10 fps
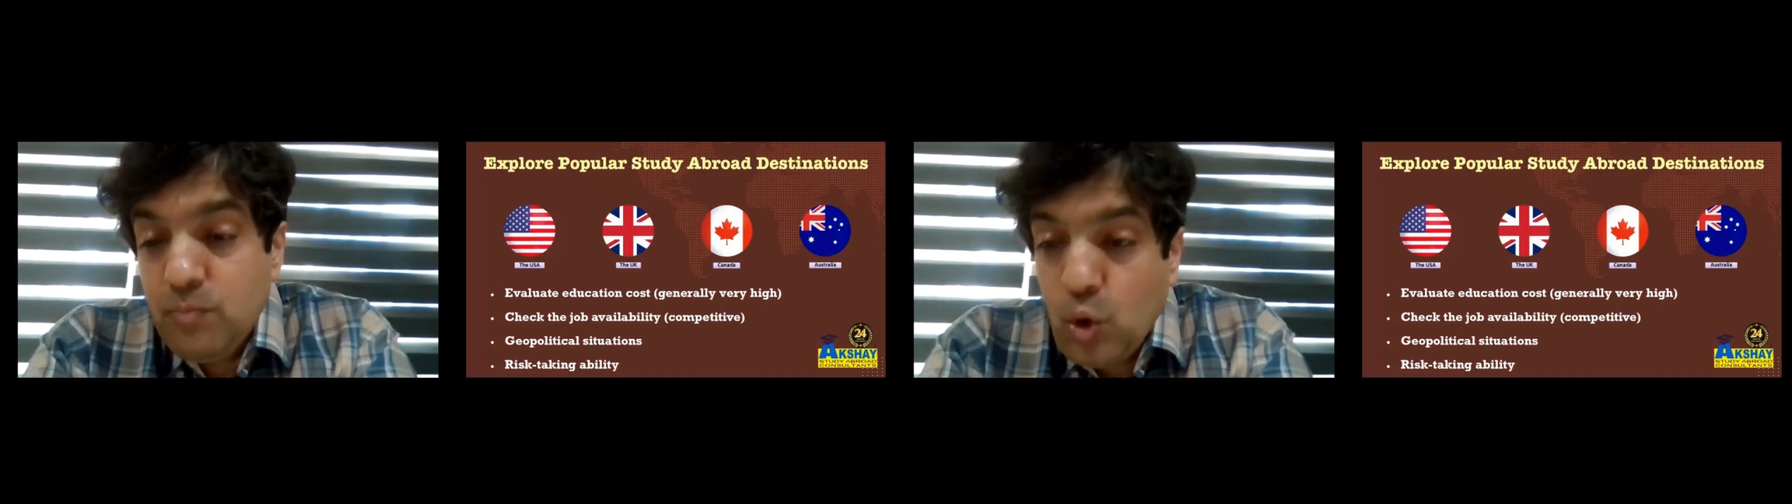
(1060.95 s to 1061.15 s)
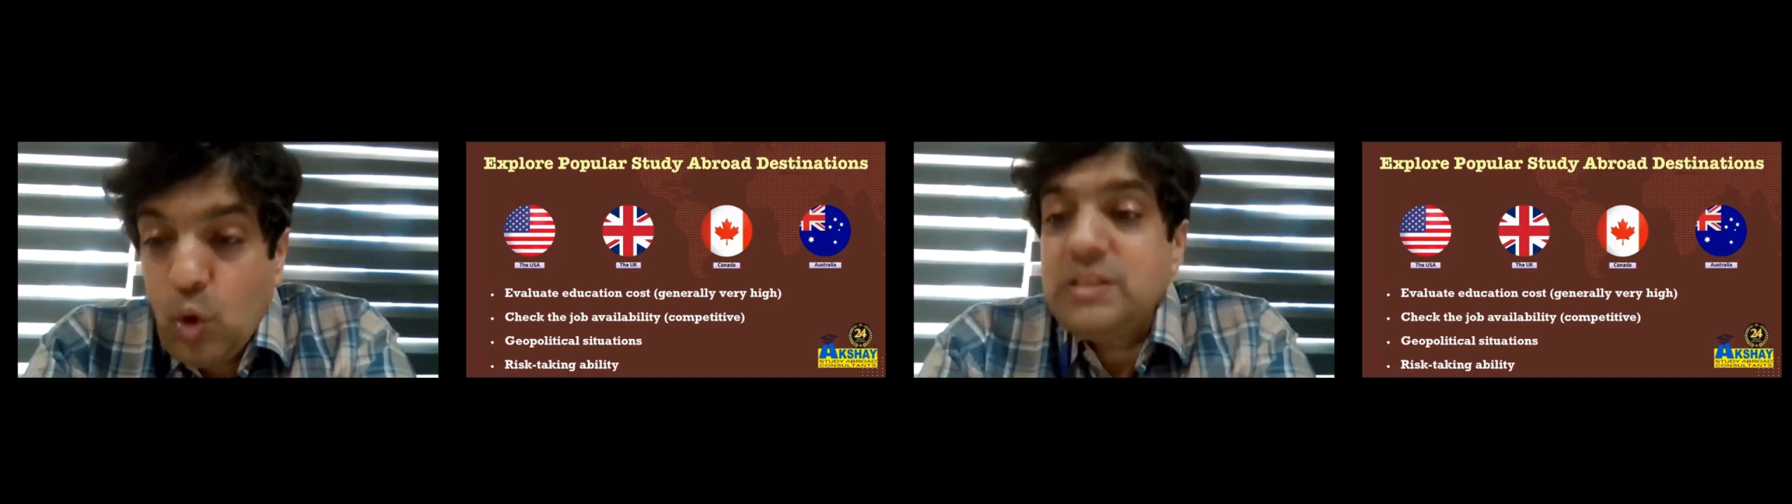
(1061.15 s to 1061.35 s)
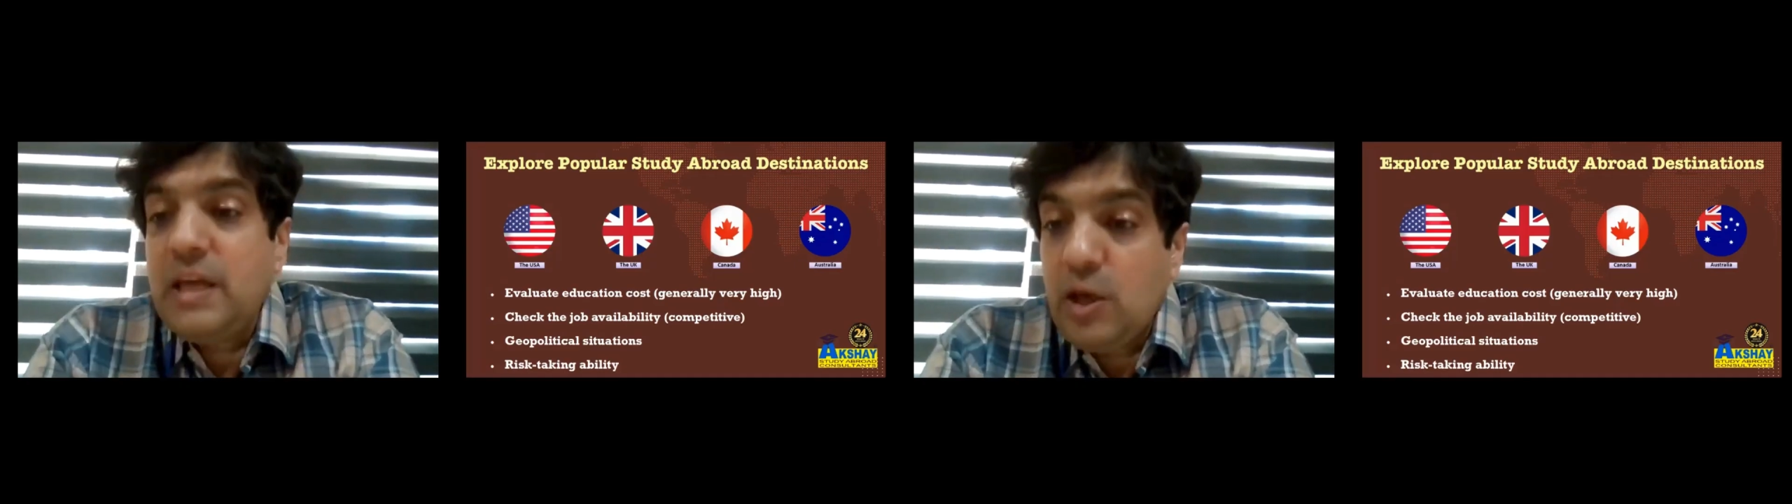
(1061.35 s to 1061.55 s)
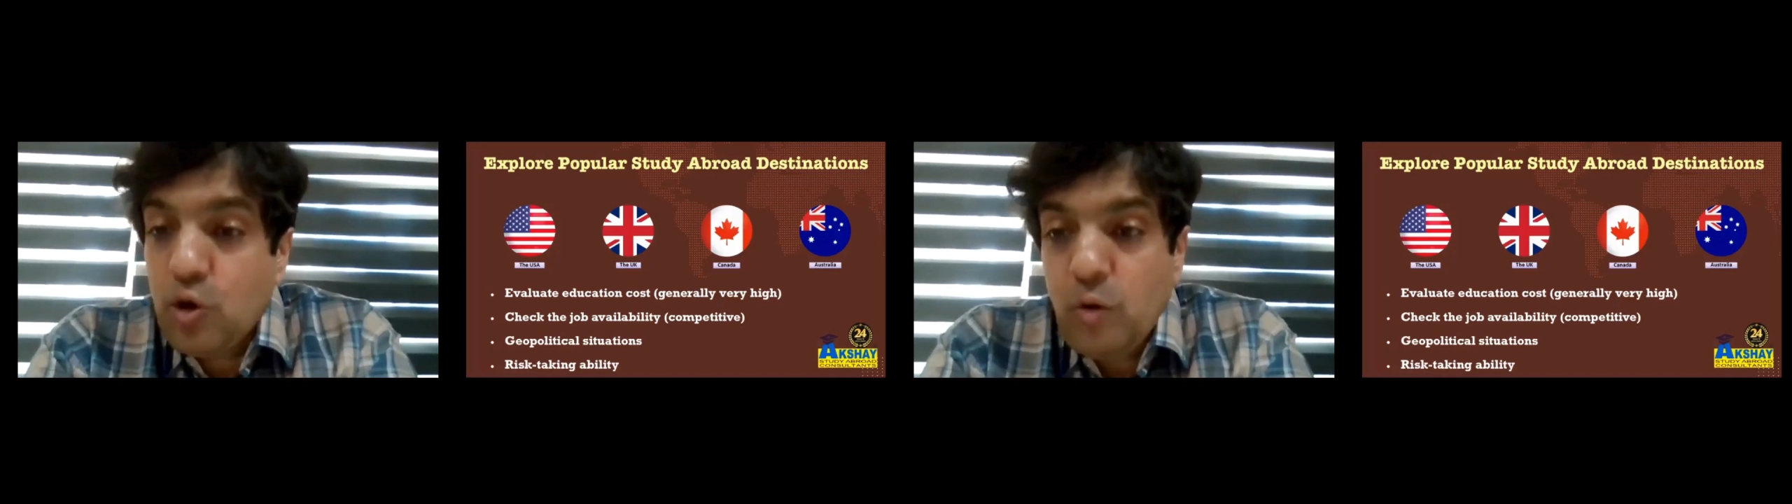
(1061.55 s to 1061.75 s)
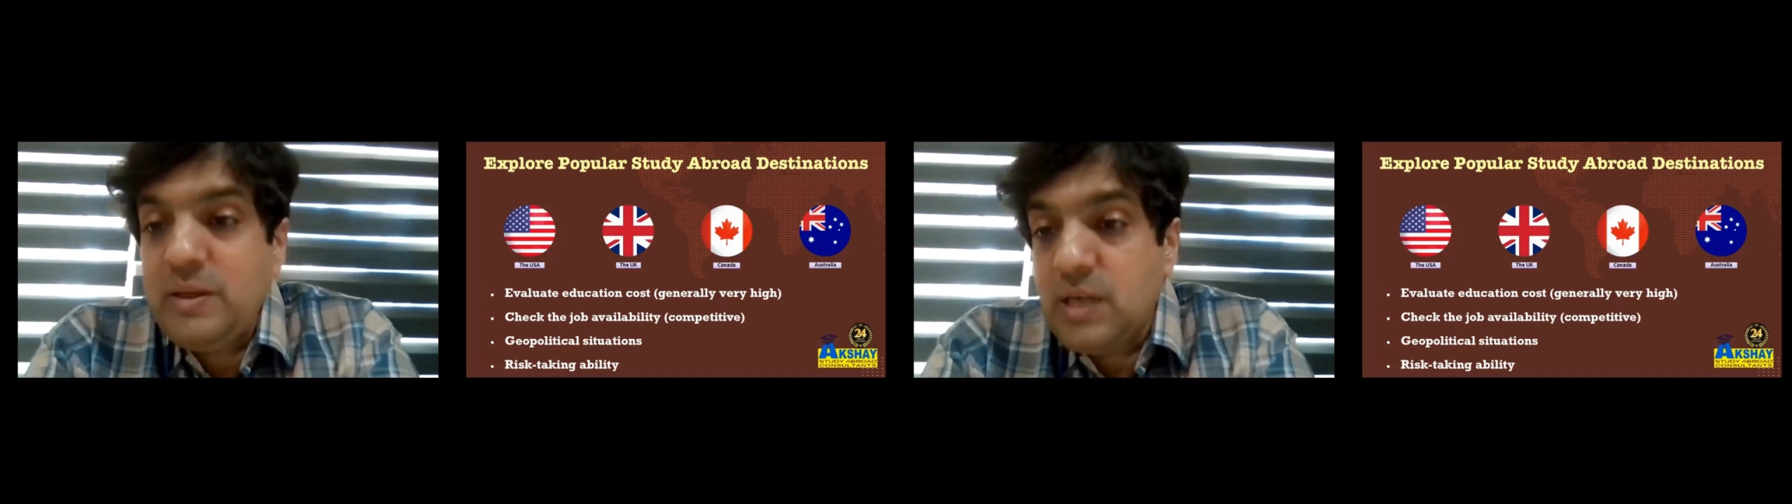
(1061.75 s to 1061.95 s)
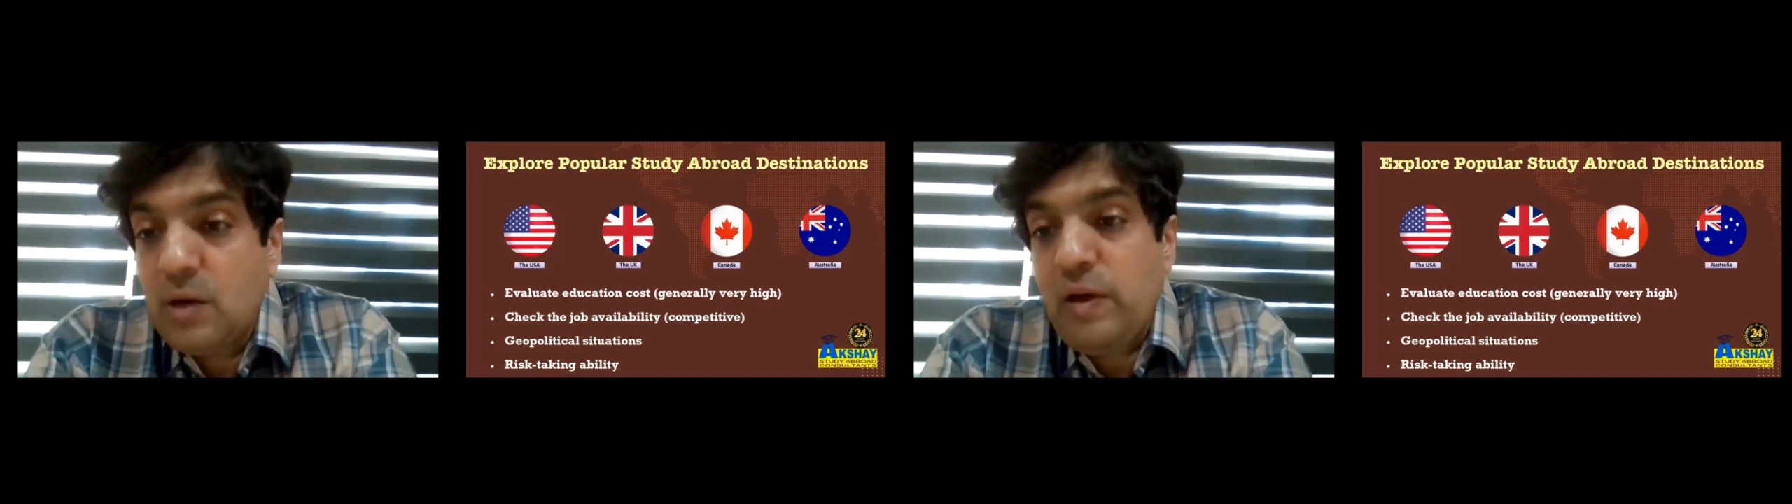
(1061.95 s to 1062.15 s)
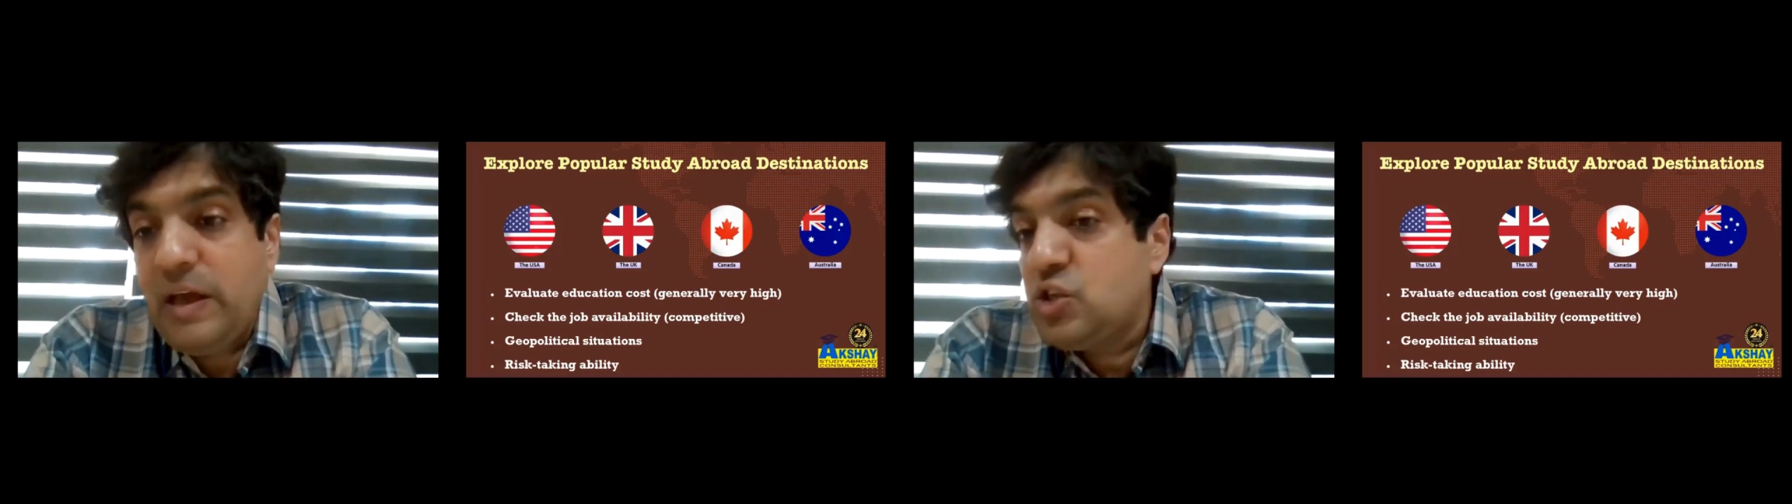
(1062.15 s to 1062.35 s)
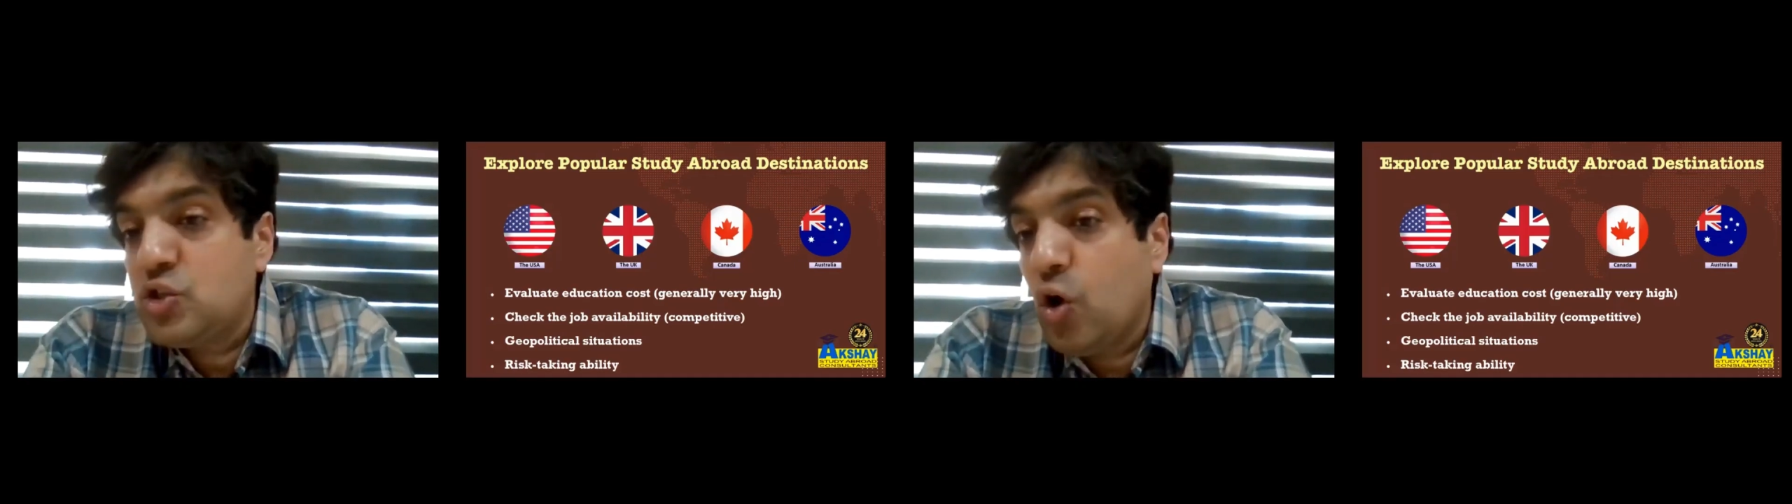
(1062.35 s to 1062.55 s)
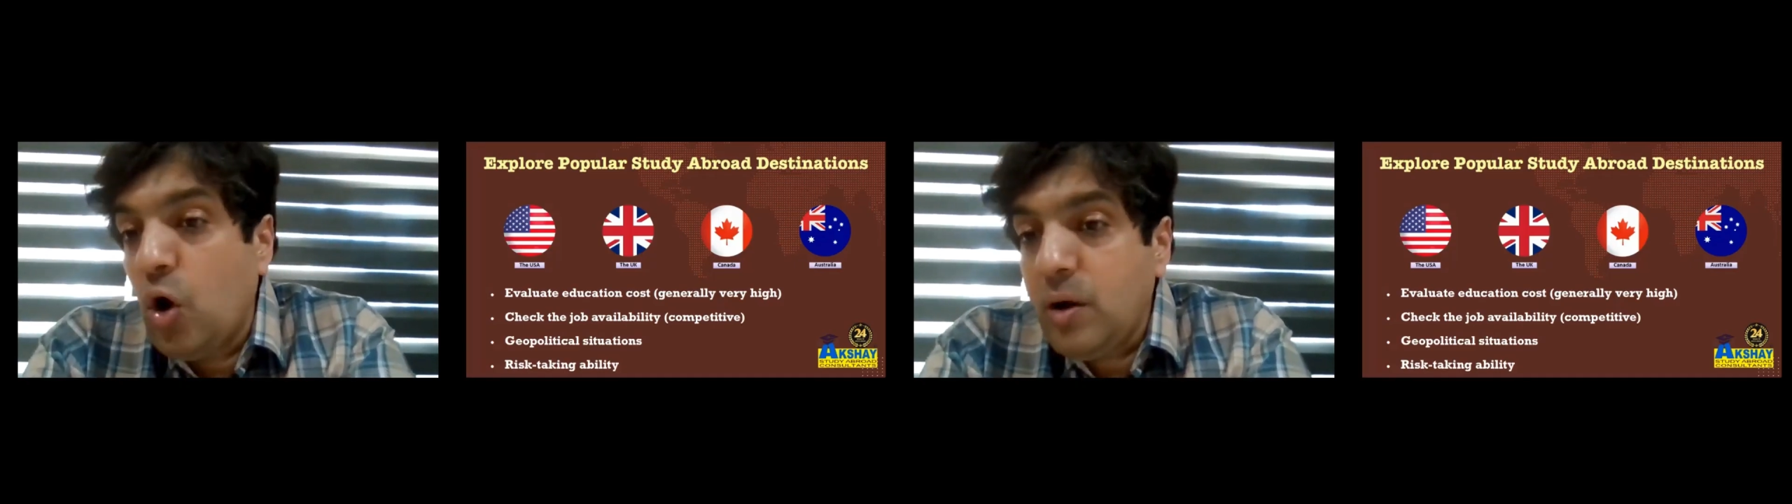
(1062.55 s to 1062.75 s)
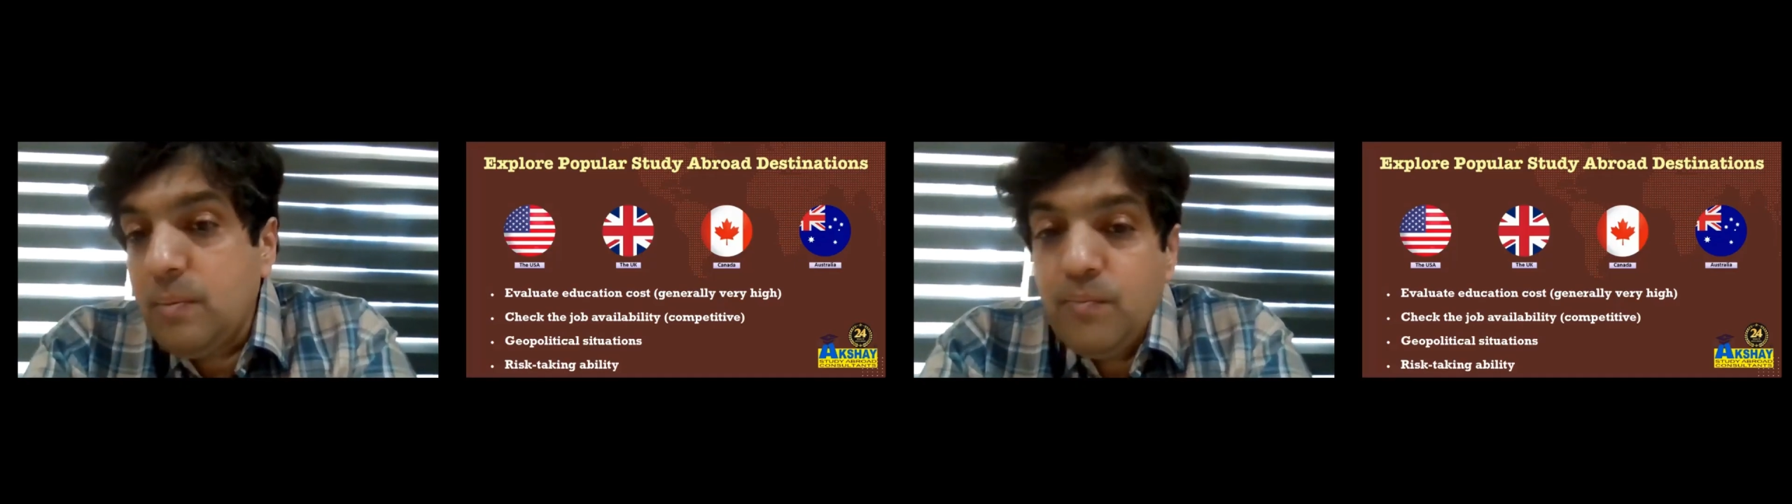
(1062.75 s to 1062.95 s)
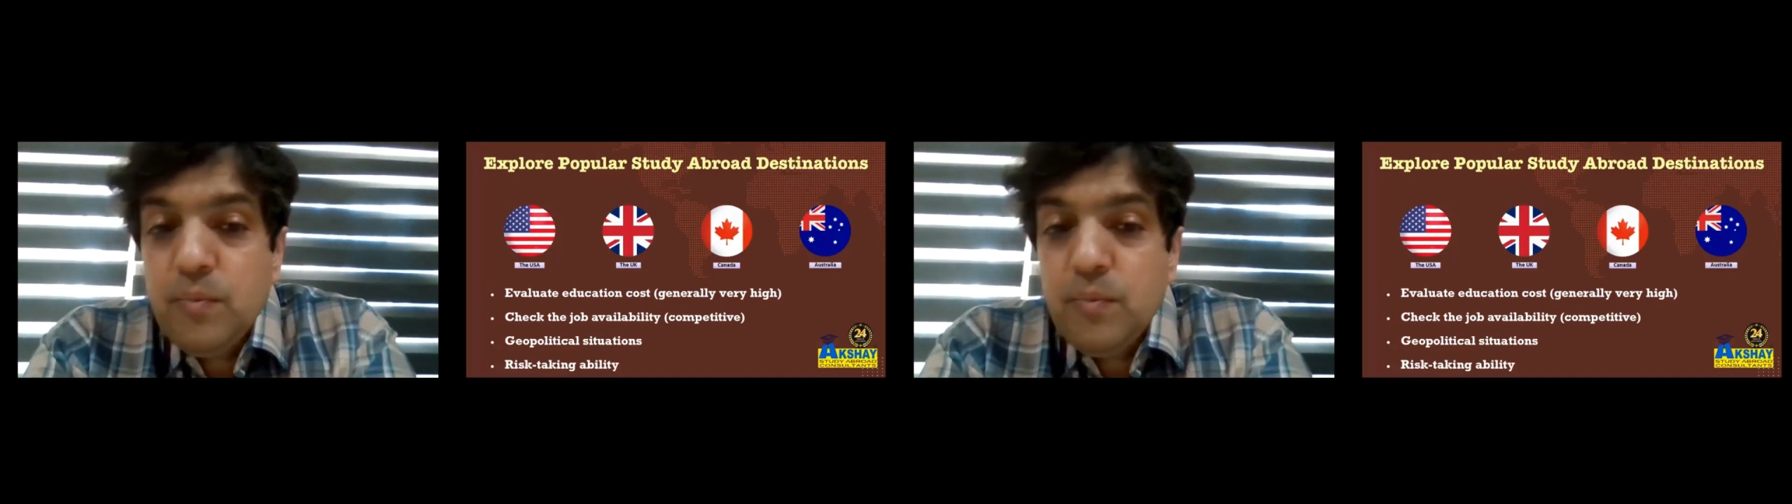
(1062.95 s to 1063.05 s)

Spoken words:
because the economies are very strong.